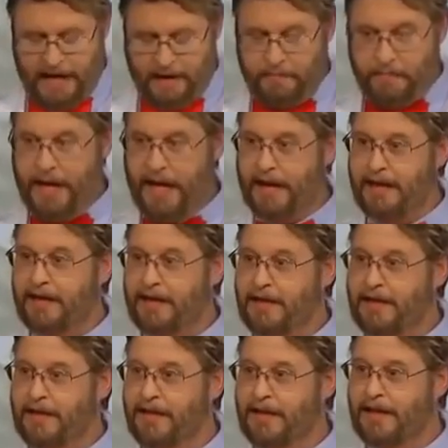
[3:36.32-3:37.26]
And Penn,
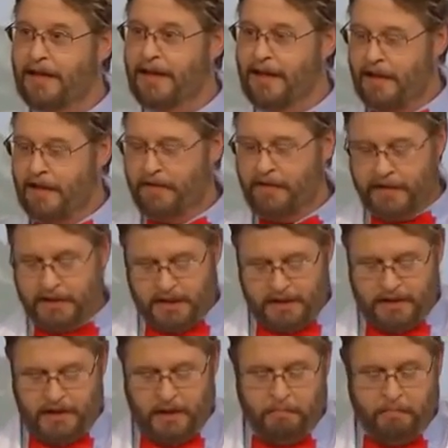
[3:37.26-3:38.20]

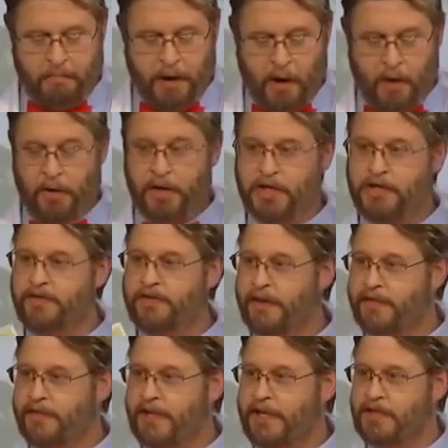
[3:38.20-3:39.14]
this is a Polish
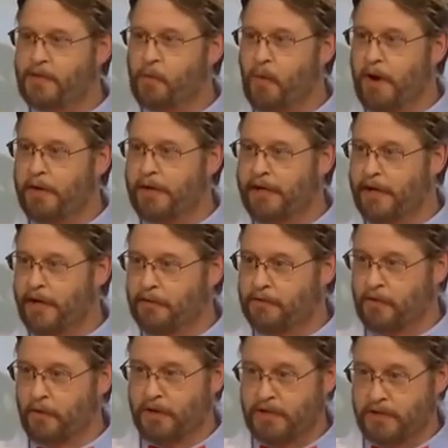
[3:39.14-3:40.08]
50 zloty
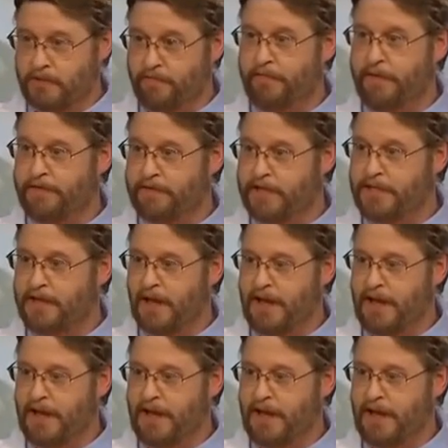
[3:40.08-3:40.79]
note, or is it 50